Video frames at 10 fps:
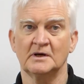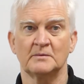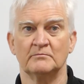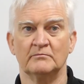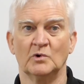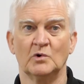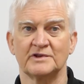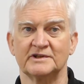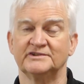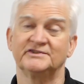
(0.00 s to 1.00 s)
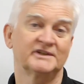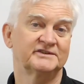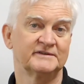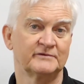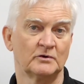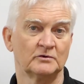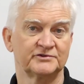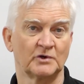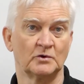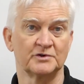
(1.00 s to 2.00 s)
more than 60 volts
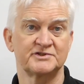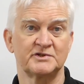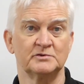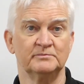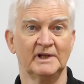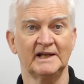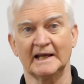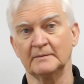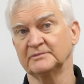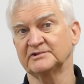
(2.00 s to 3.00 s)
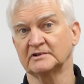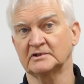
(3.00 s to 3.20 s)
or 2 milliamps